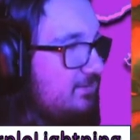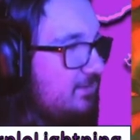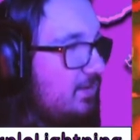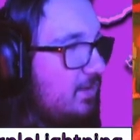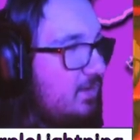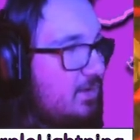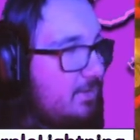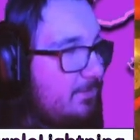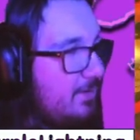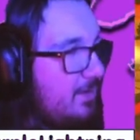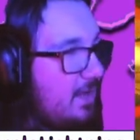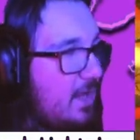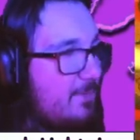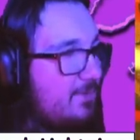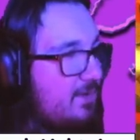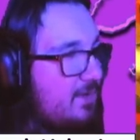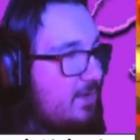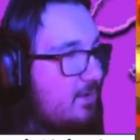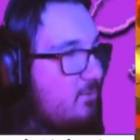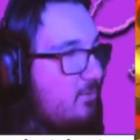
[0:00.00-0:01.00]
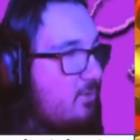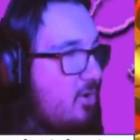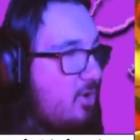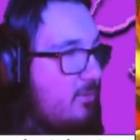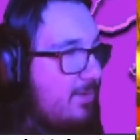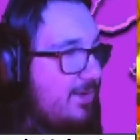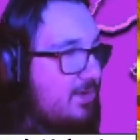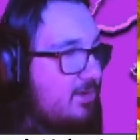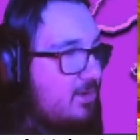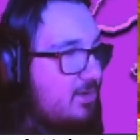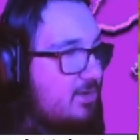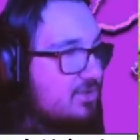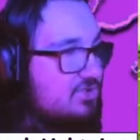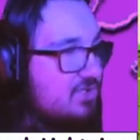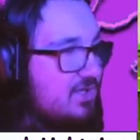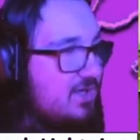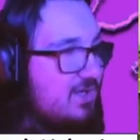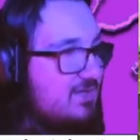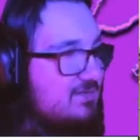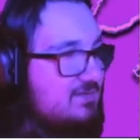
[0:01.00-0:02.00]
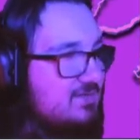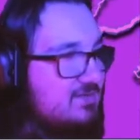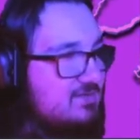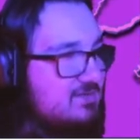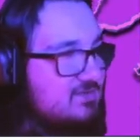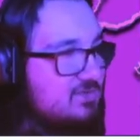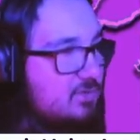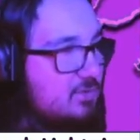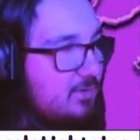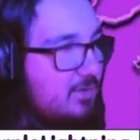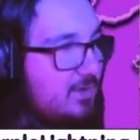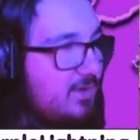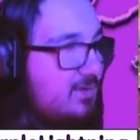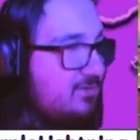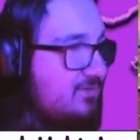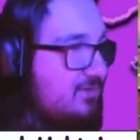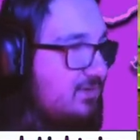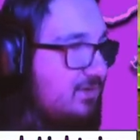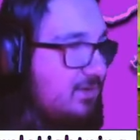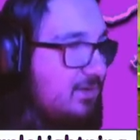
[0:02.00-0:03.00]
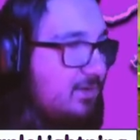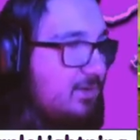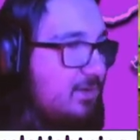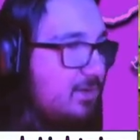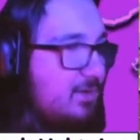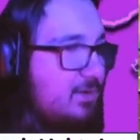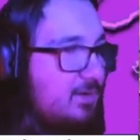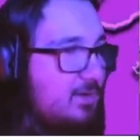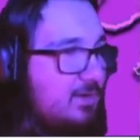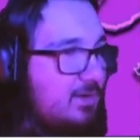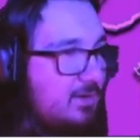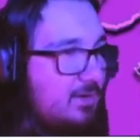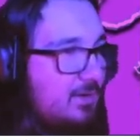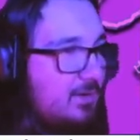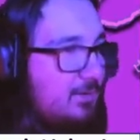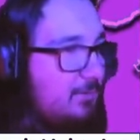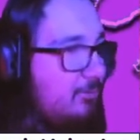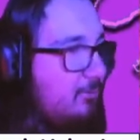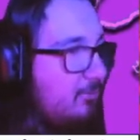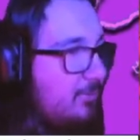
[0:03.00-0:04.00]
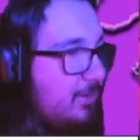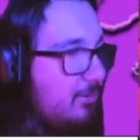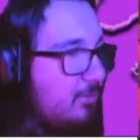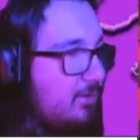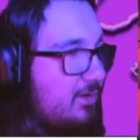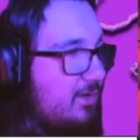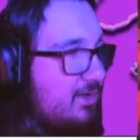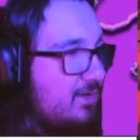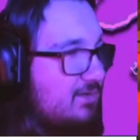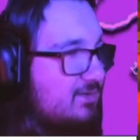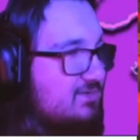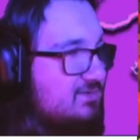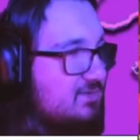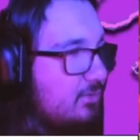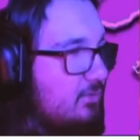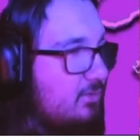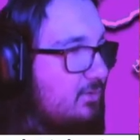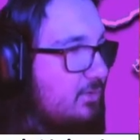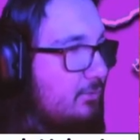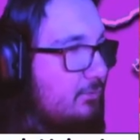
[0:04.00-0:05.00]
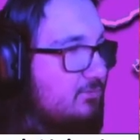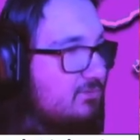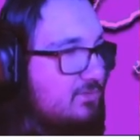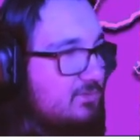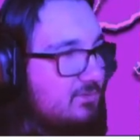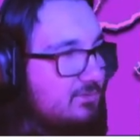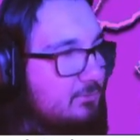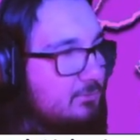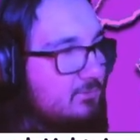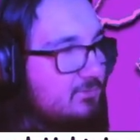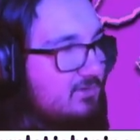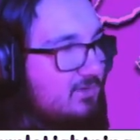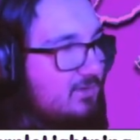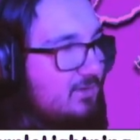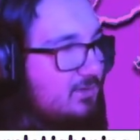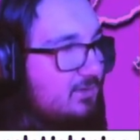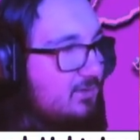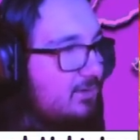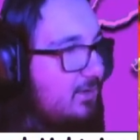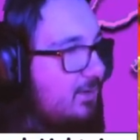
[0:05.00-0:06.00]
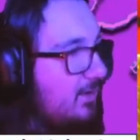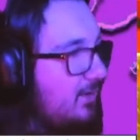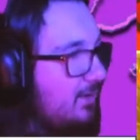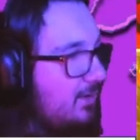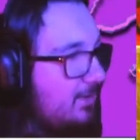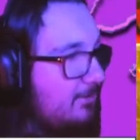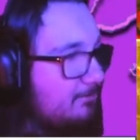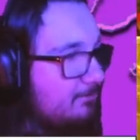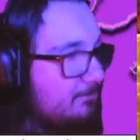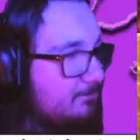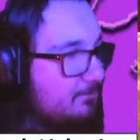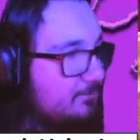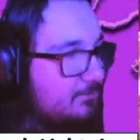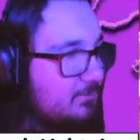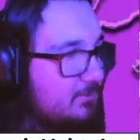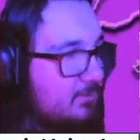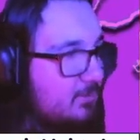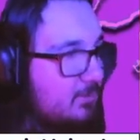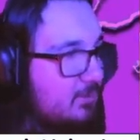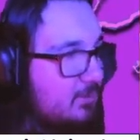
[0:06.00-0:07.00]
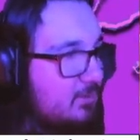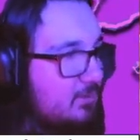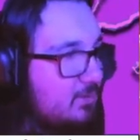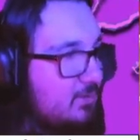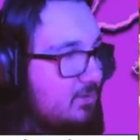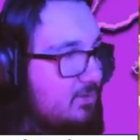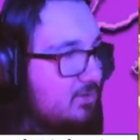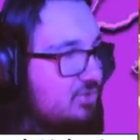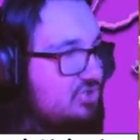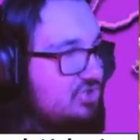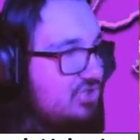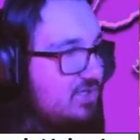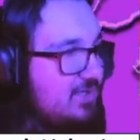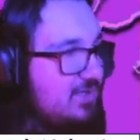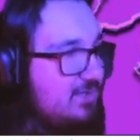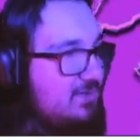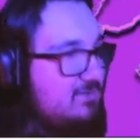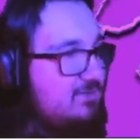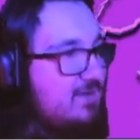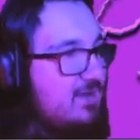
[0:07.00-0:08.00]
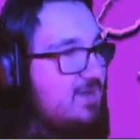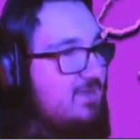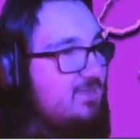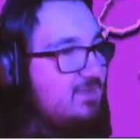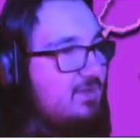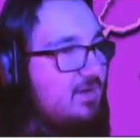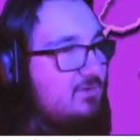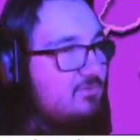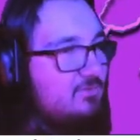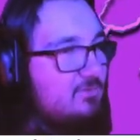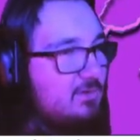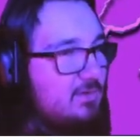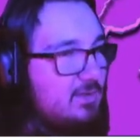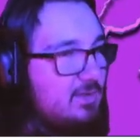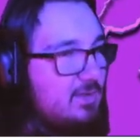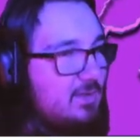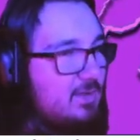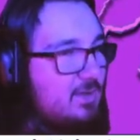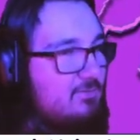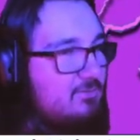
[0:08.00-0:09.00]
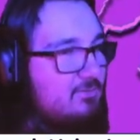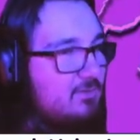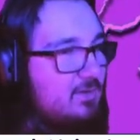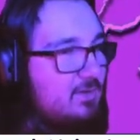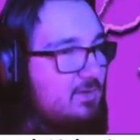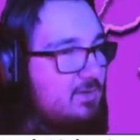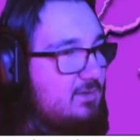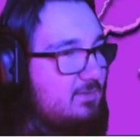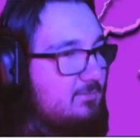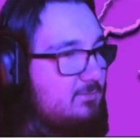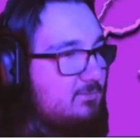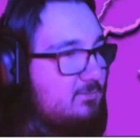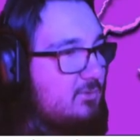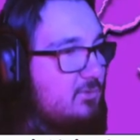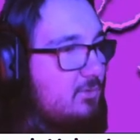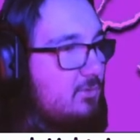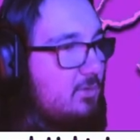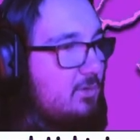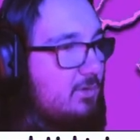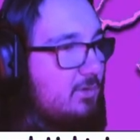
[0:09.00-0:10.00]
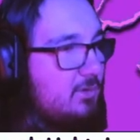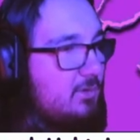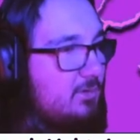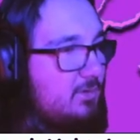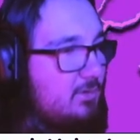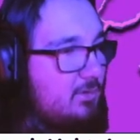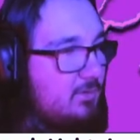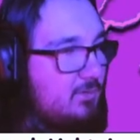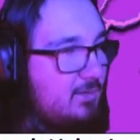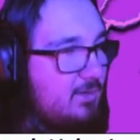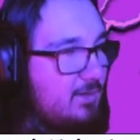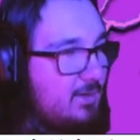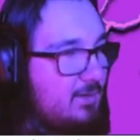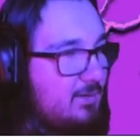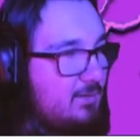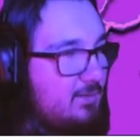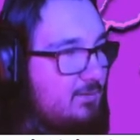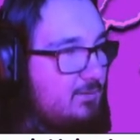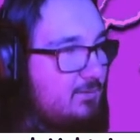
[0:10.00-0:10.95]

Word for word: oh, I mean, I mean, oh, oh my gosh, guys, this is crazy. Uh, we're, we're getting so close to losing, um, cheating death at every, every corner. Okay.